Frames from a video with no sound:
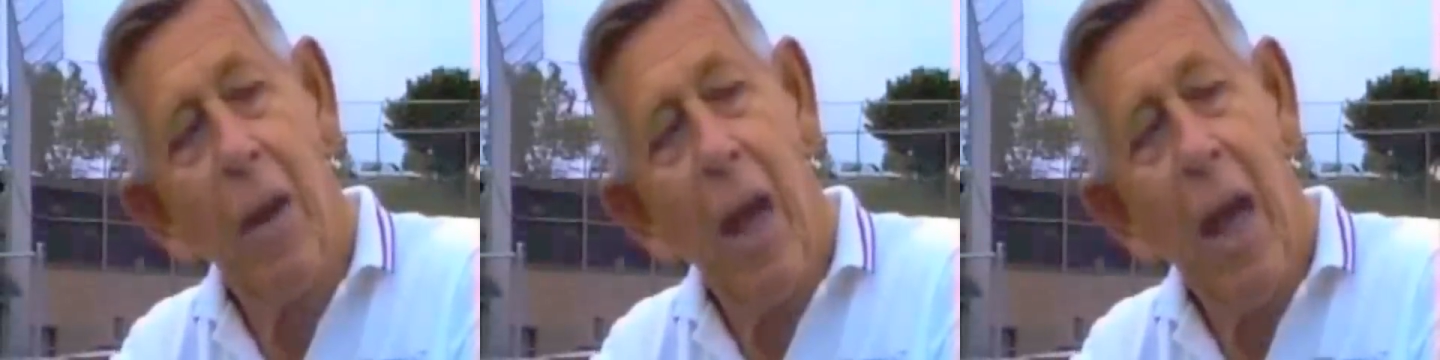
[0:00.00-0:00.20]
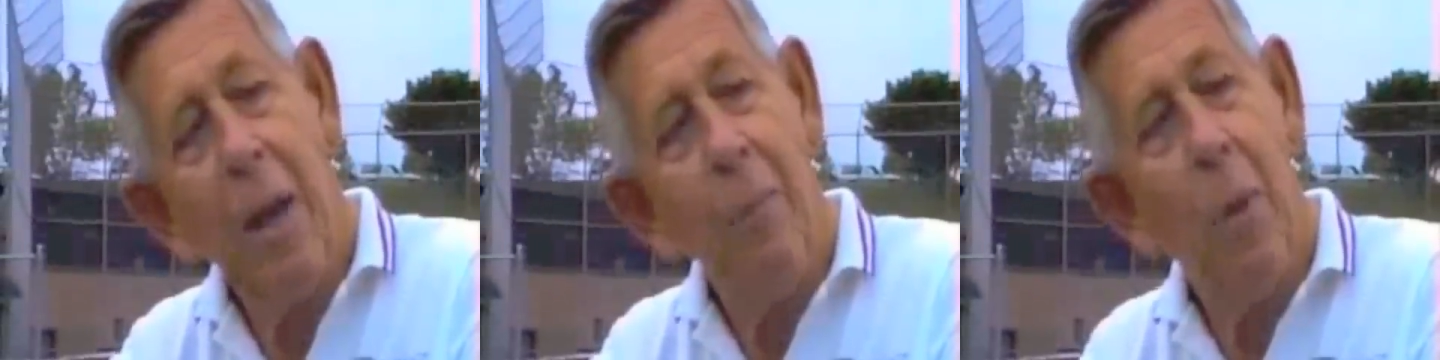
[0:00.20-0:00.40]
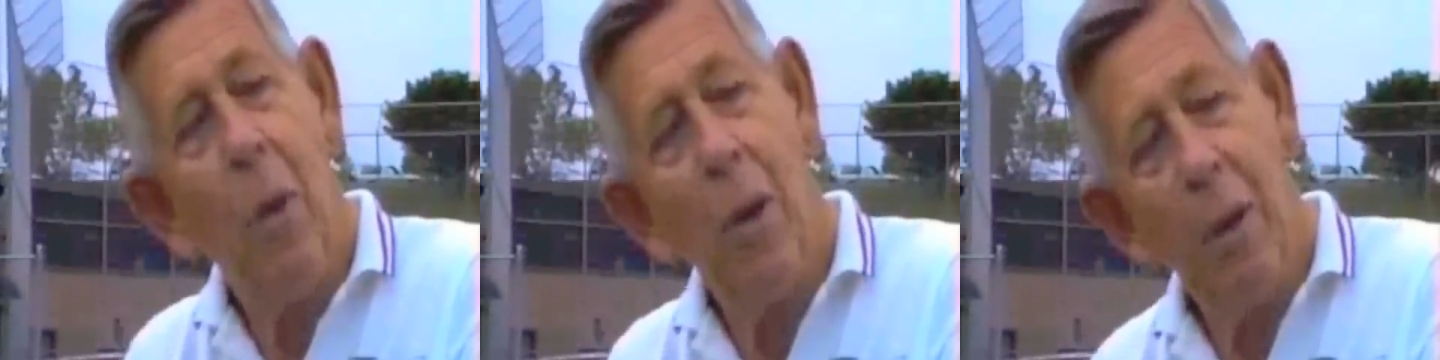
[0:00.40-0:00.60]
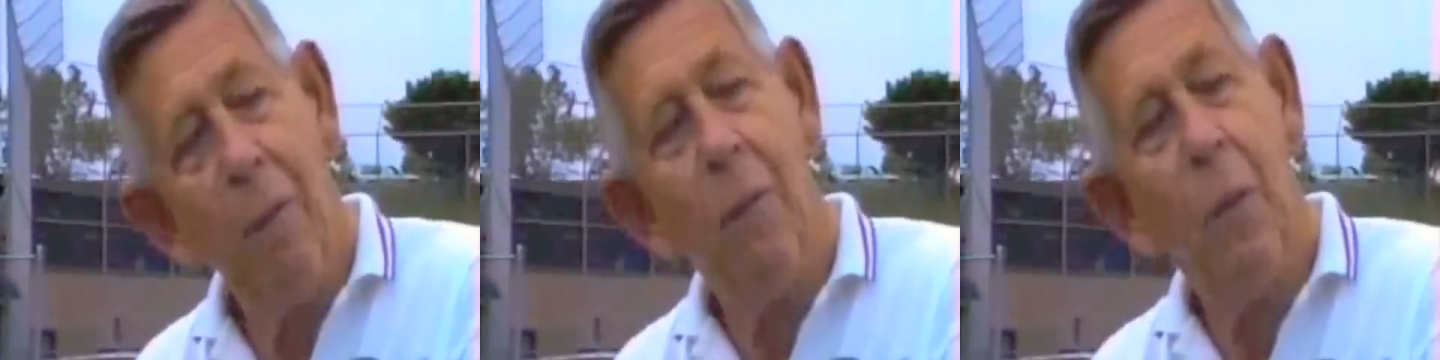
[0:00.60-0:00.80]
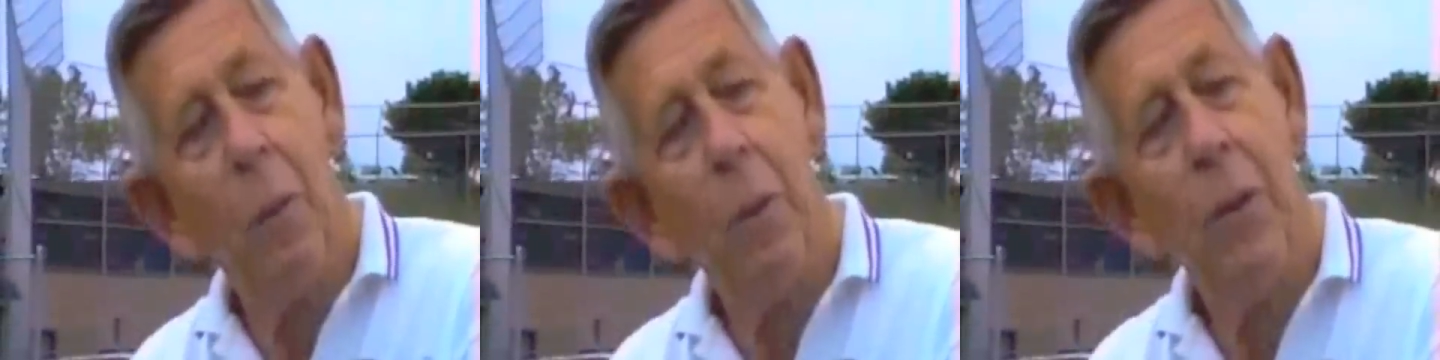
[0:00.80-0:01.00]
game or
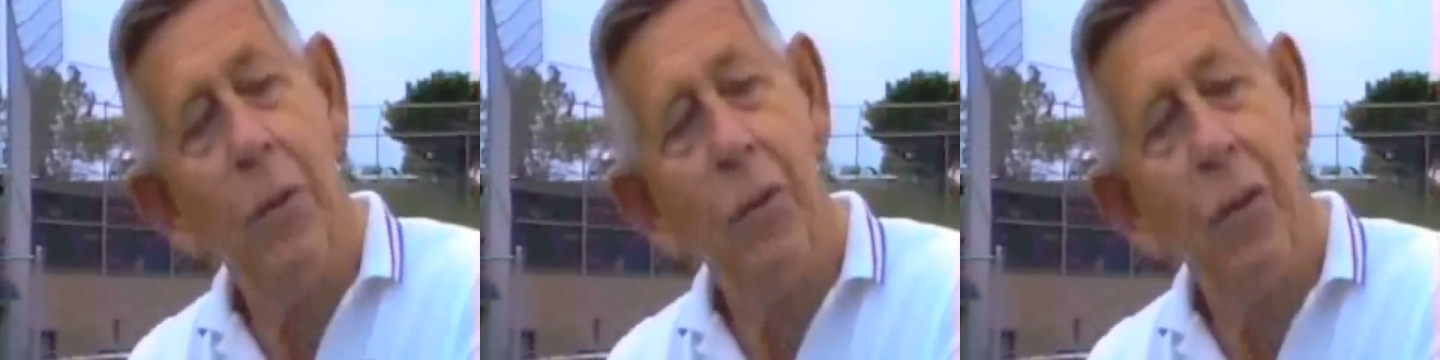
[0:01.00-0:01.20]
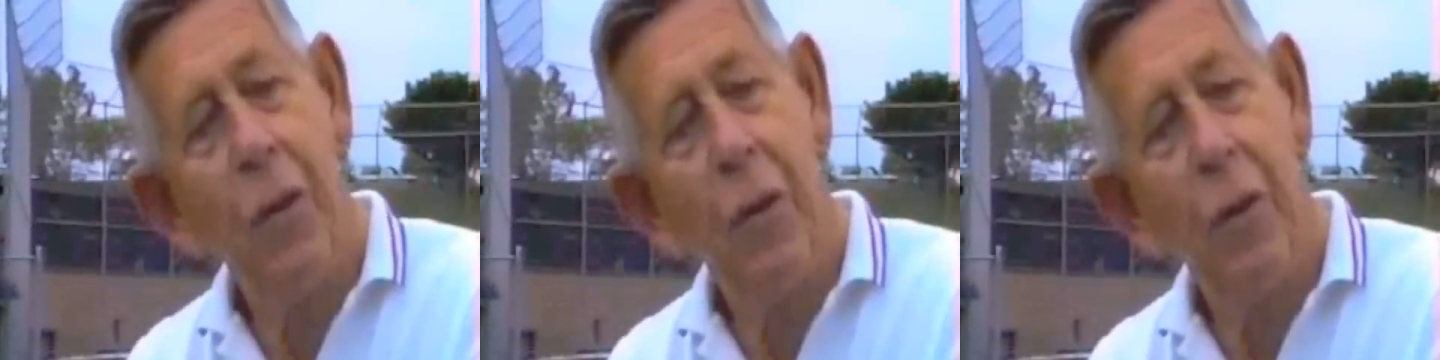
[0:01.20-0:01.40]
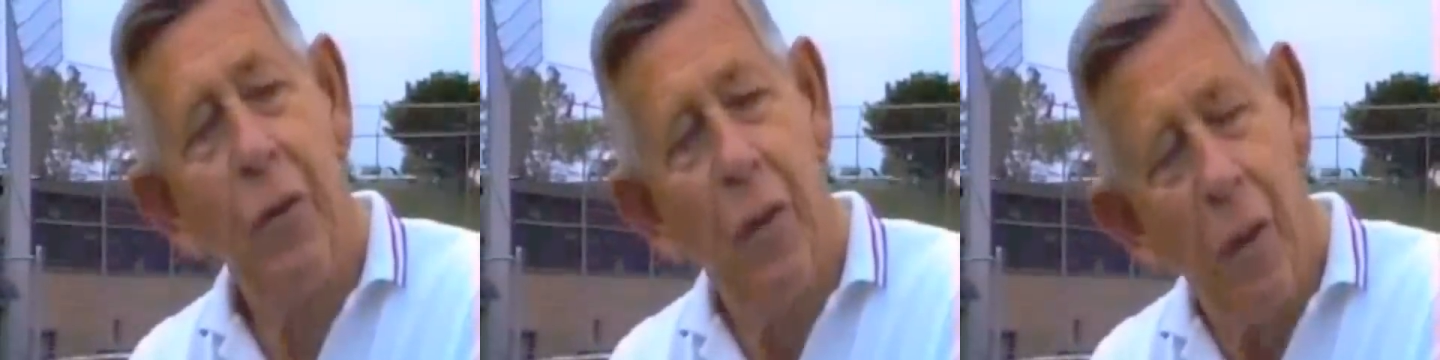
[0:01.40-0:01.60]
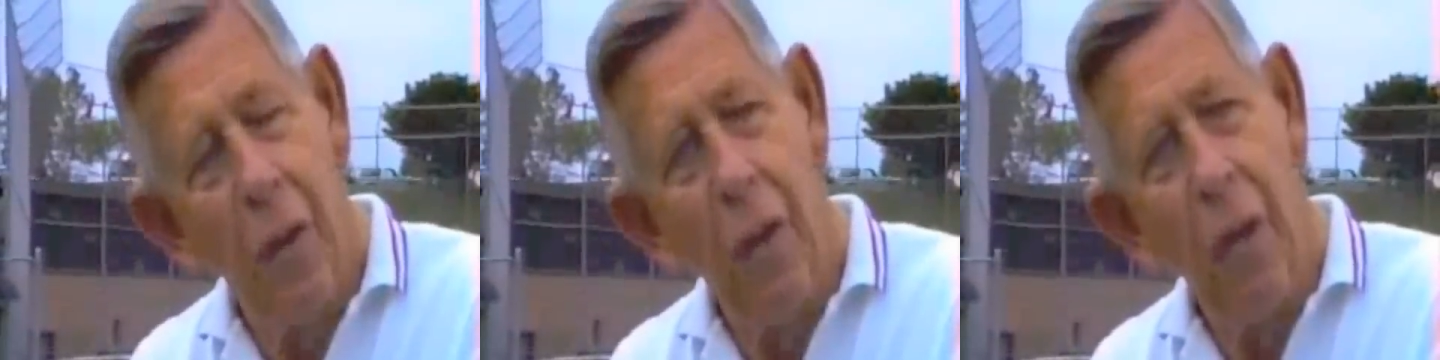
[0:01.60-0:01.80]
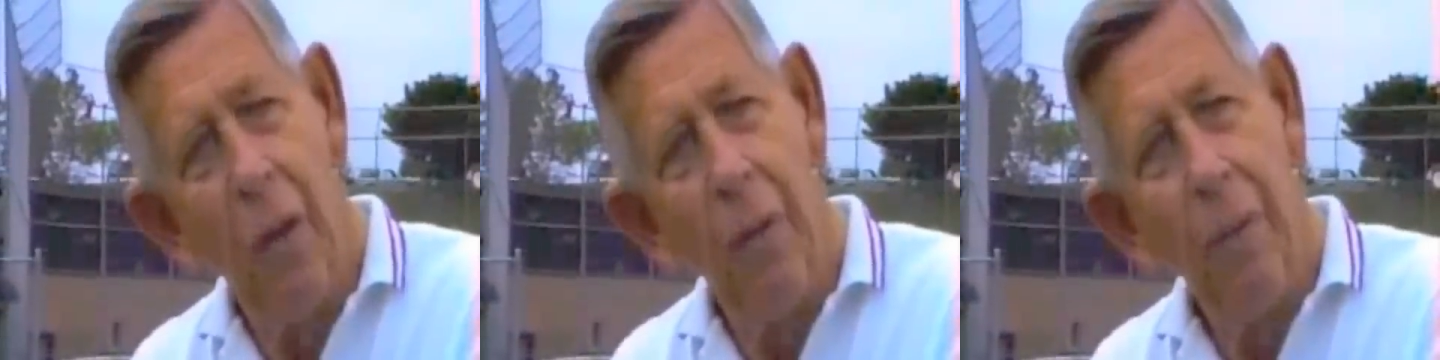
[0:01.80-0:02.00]
influence it at
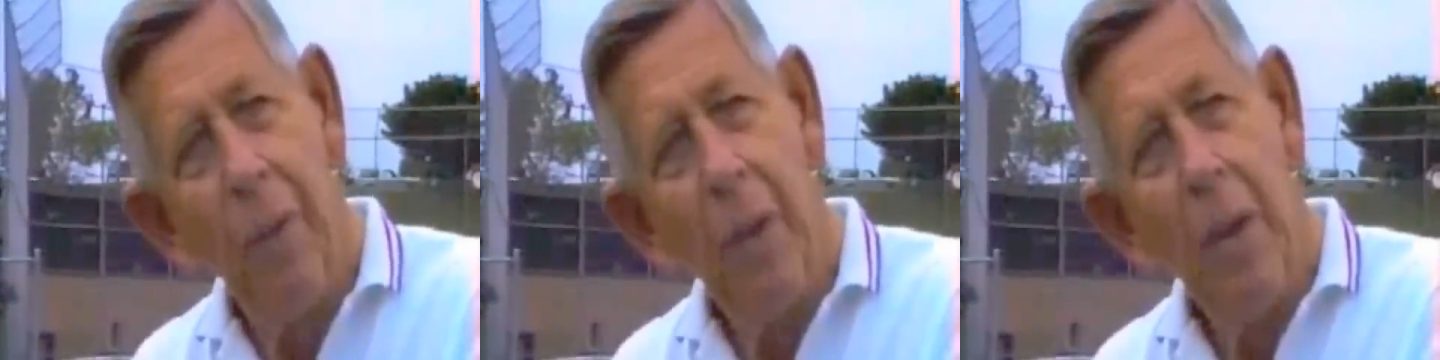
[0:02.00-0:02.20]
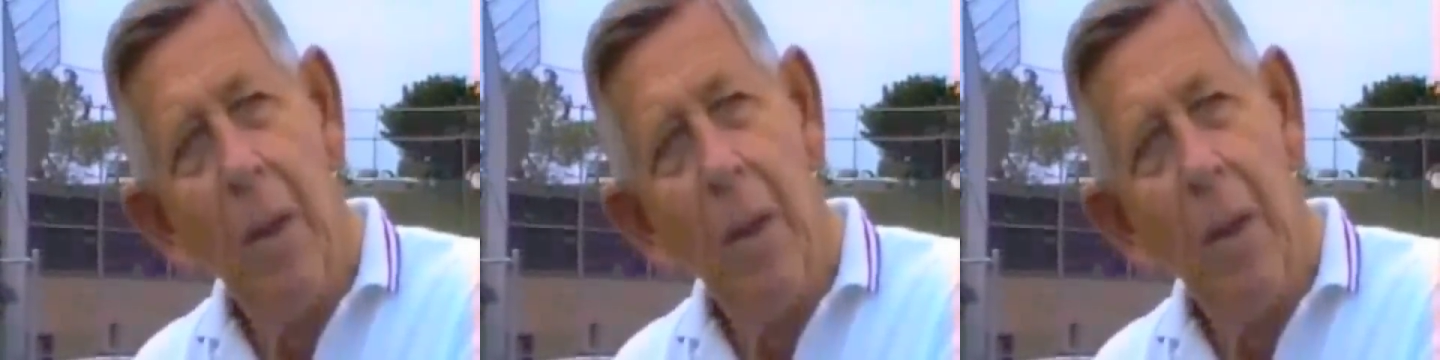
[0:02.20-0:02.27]
all.